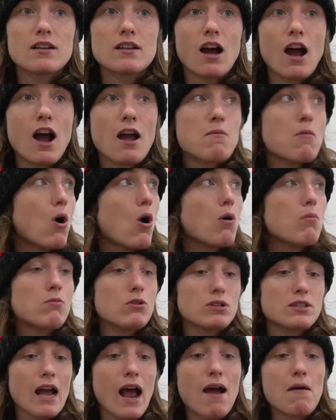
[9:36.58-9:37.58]
I'm
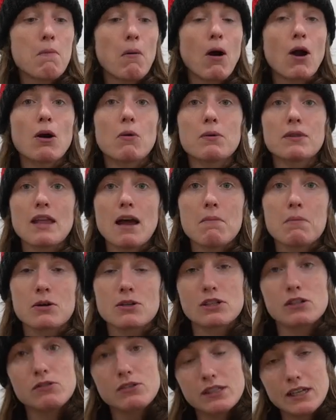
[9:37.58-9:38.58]
almost at par with that
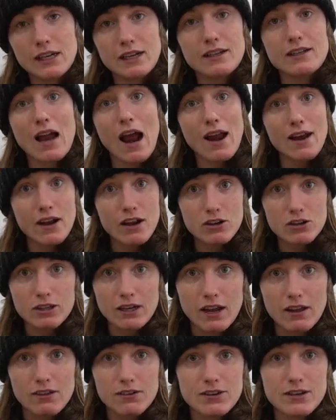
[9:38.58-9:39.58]
person who's eating 900
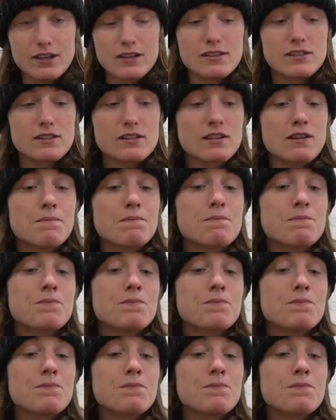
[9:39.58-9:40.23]
calories.